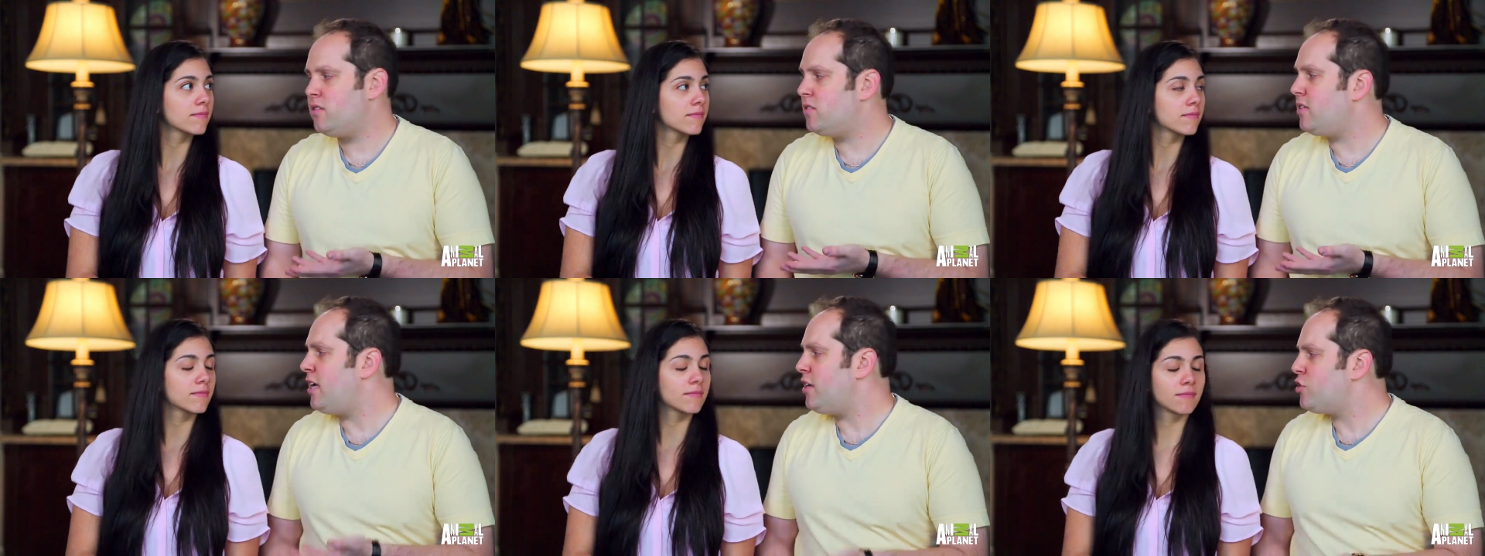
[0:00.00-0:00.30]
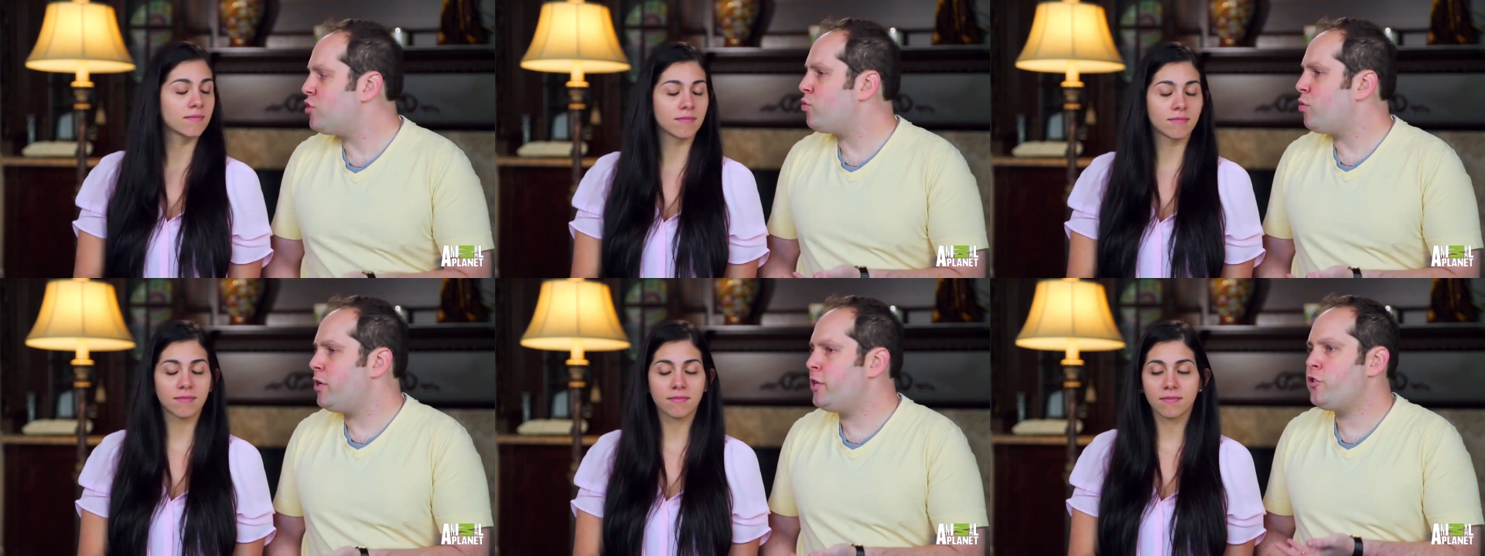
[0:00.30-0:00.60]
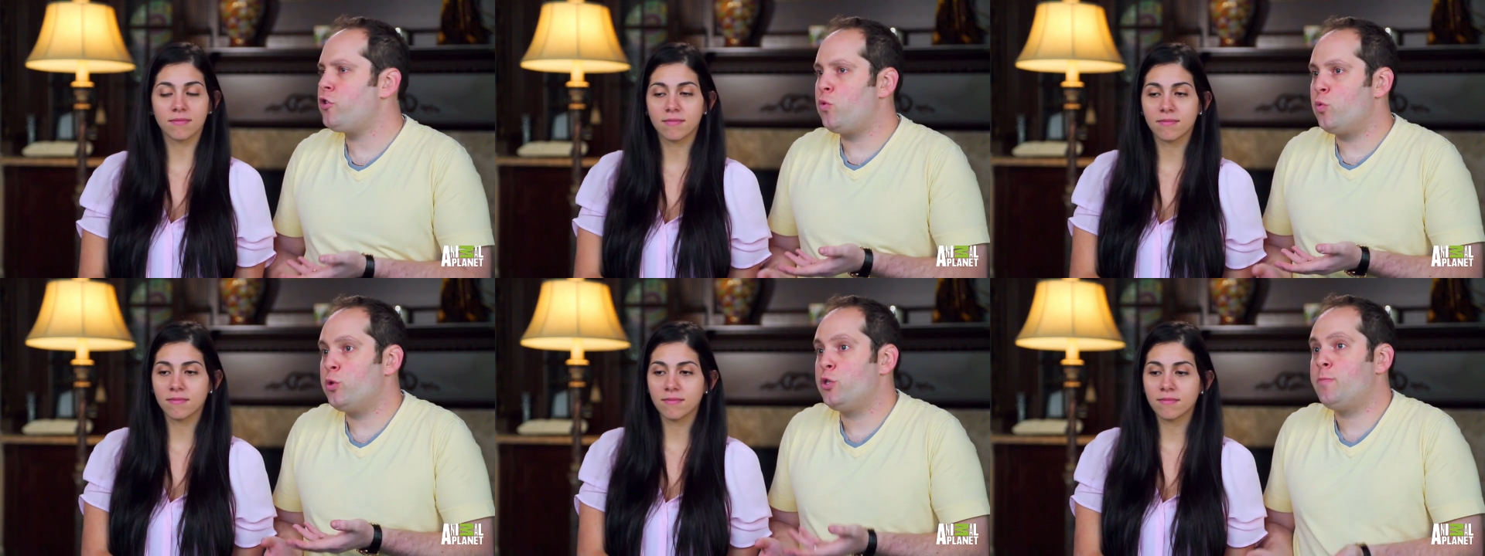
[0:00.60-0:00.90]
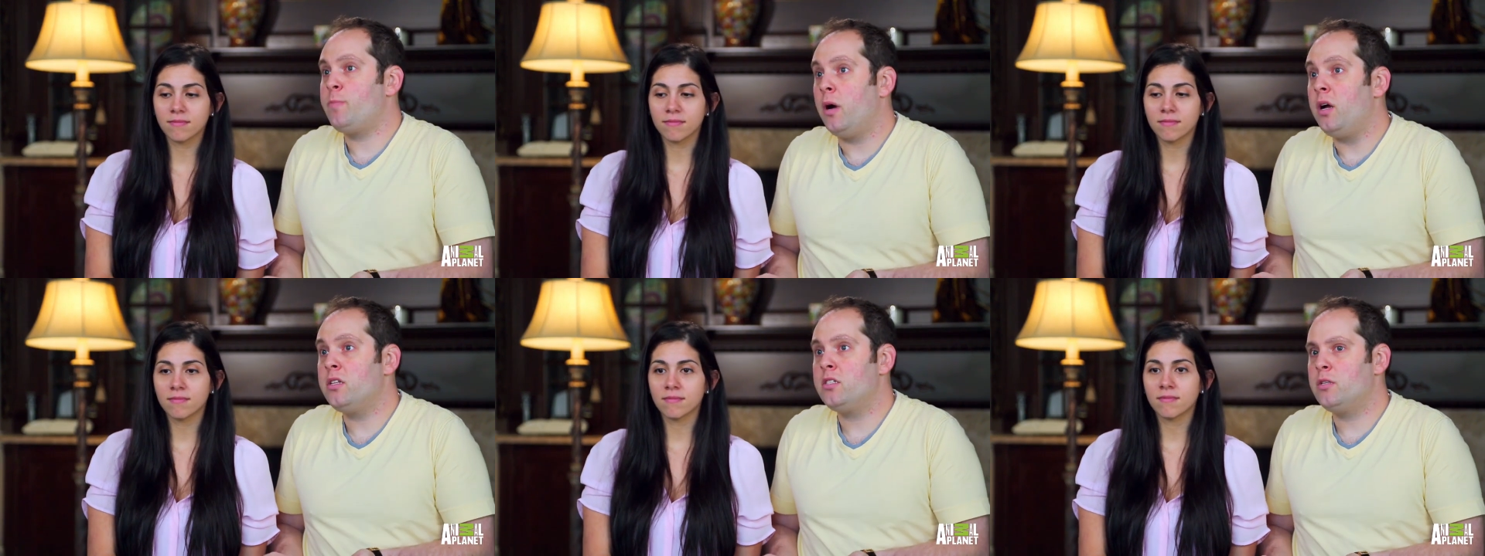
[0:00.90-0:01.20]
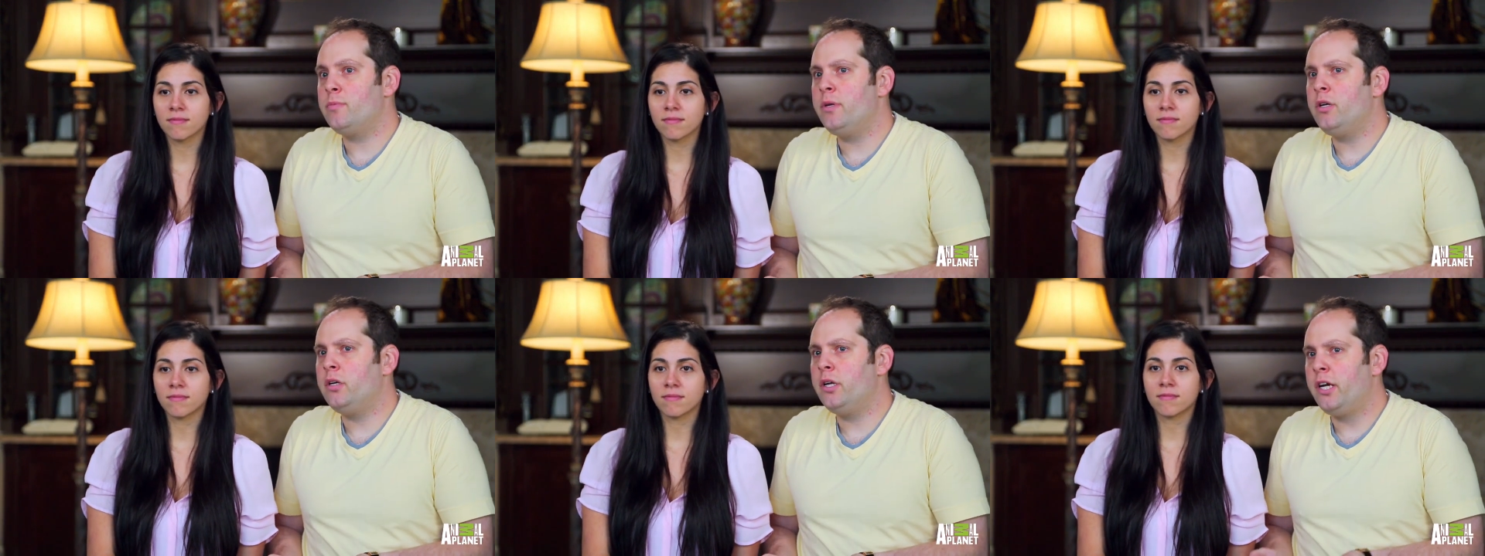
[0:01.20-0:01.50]
Speaker 1: It's Desiree's
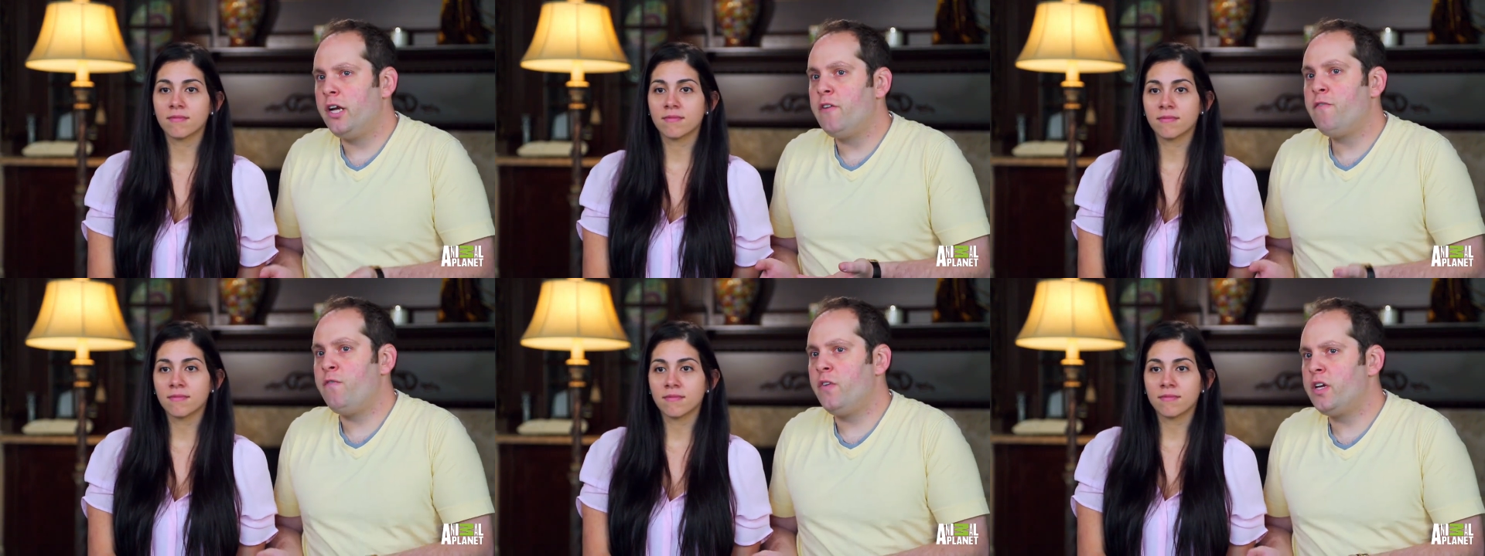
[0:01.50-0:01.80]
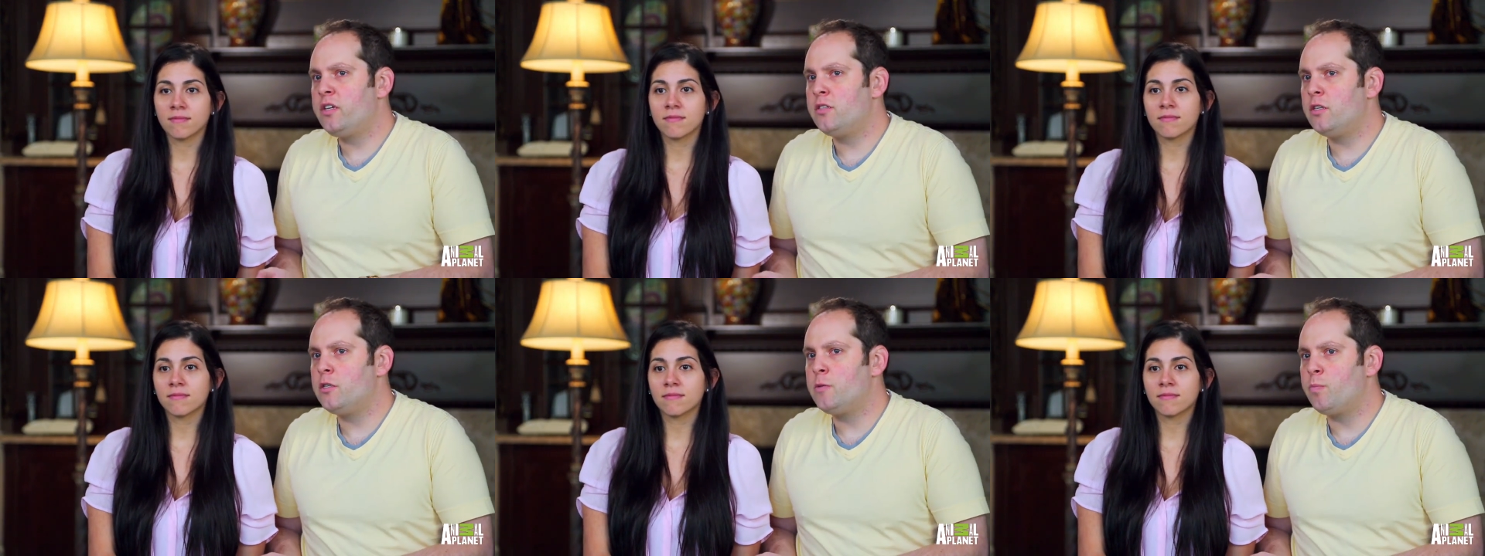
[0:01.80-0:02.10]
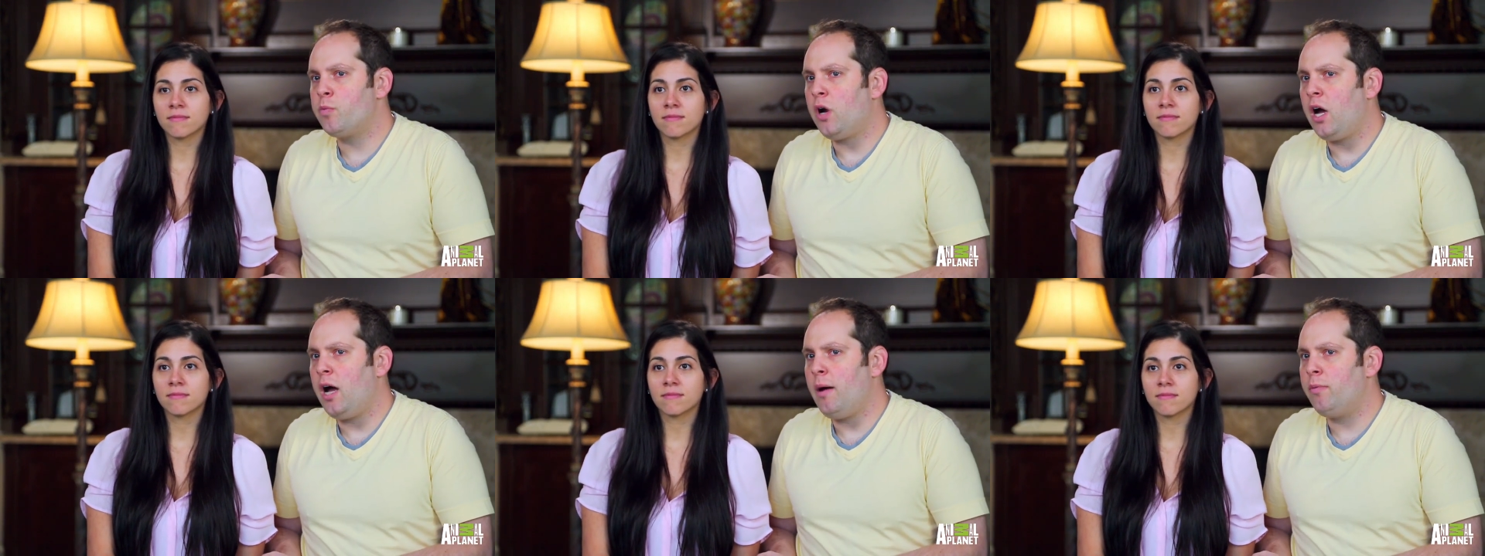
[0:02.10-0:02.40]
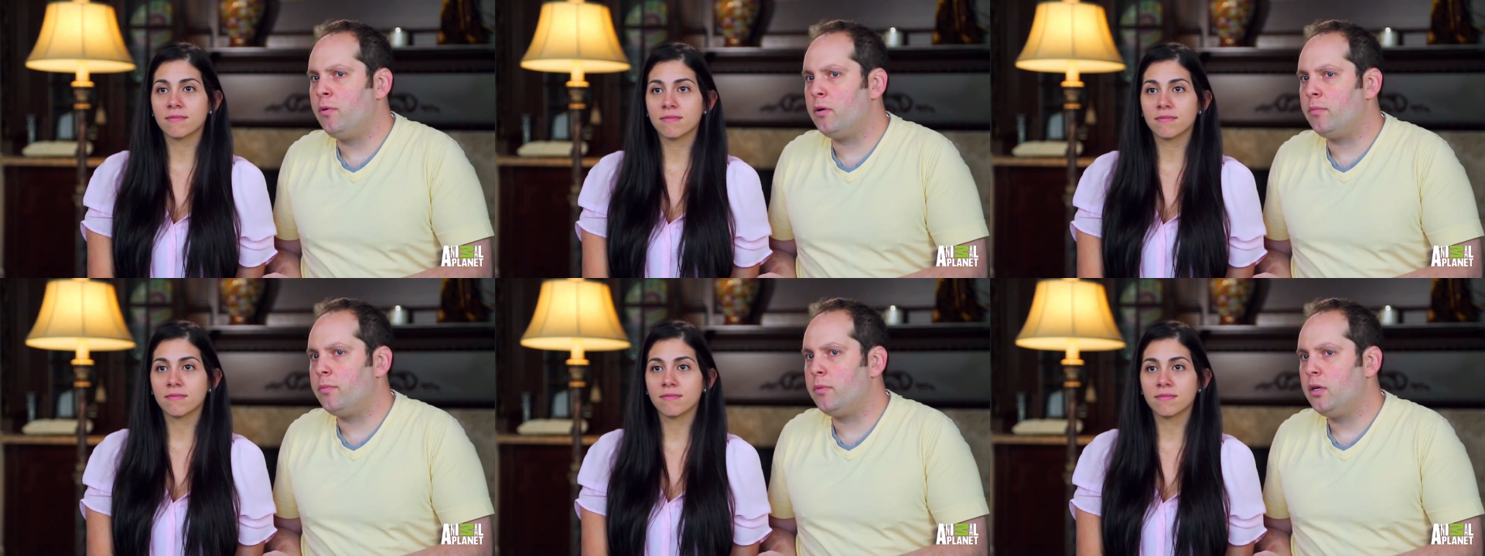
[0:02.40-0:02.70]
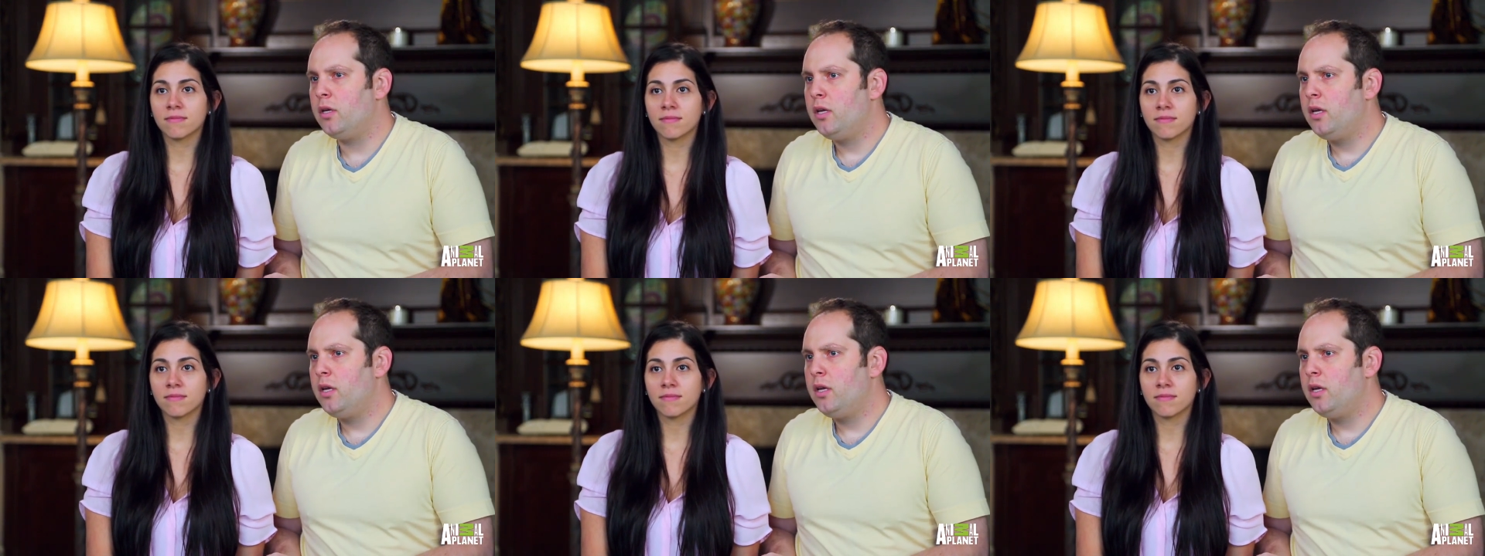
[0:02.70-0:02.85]
responsibility to fix this problem.